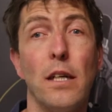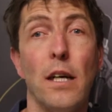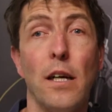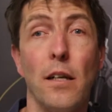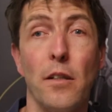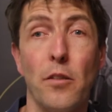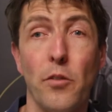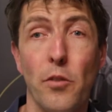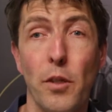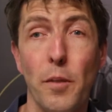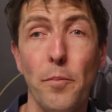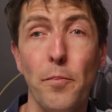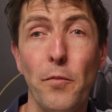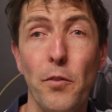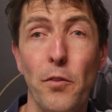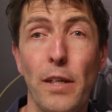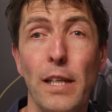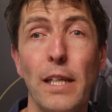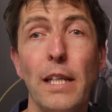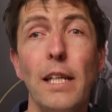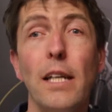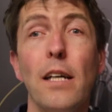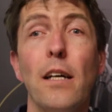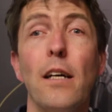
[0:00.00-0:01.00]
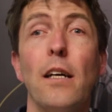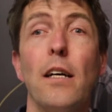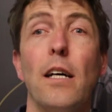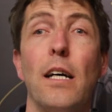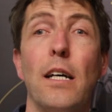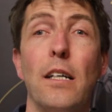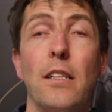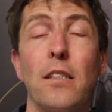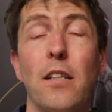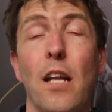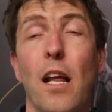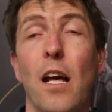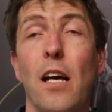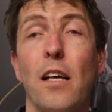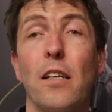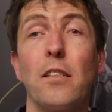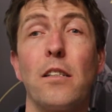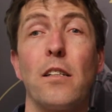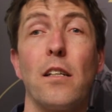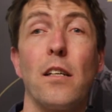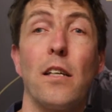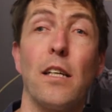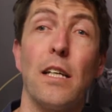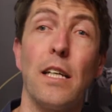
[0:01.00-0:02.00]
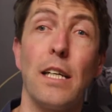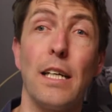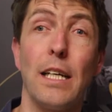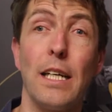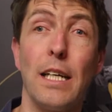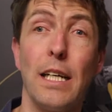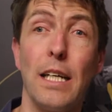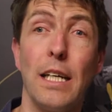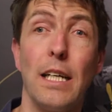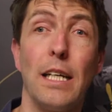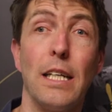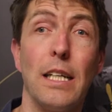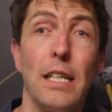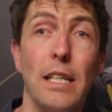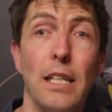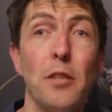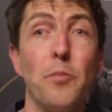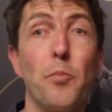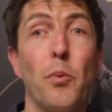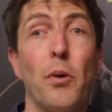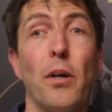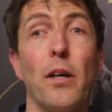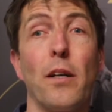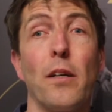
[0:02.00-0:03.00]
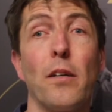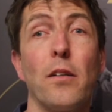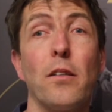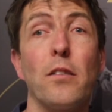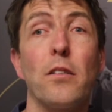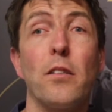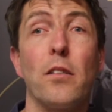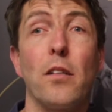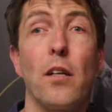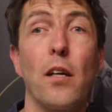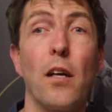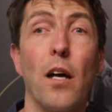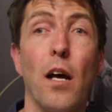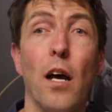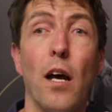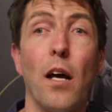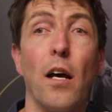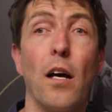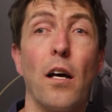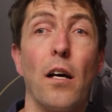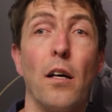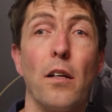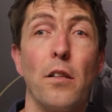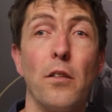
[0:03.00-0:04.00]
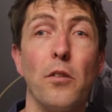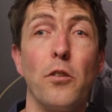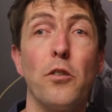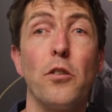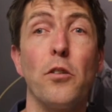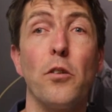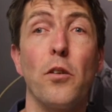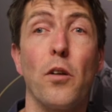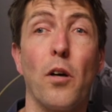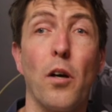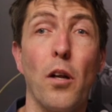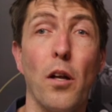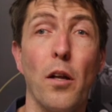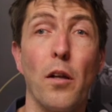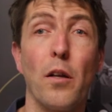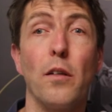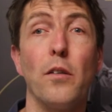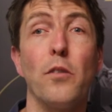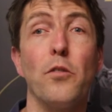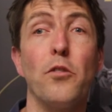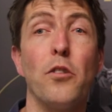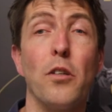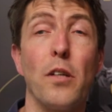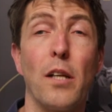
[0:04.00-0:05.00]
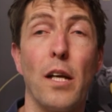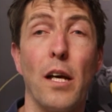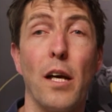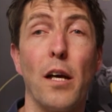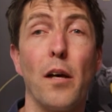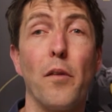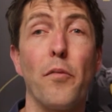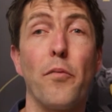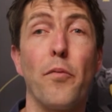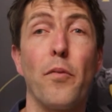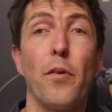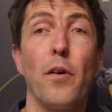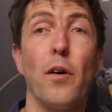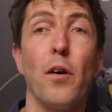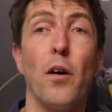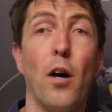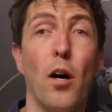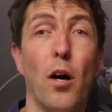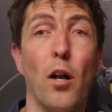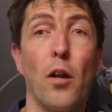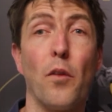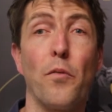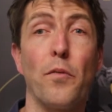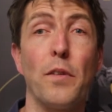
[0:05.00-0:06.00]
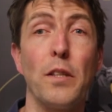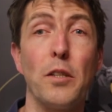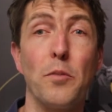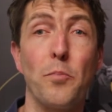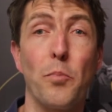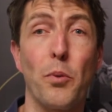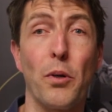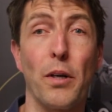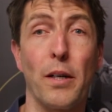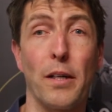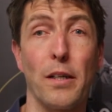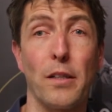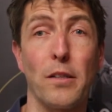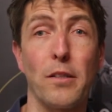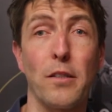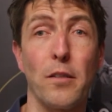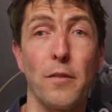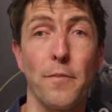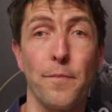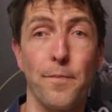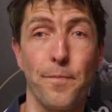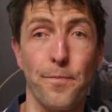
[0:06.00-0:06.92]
a drip tray as last. These products, you should have all of these products.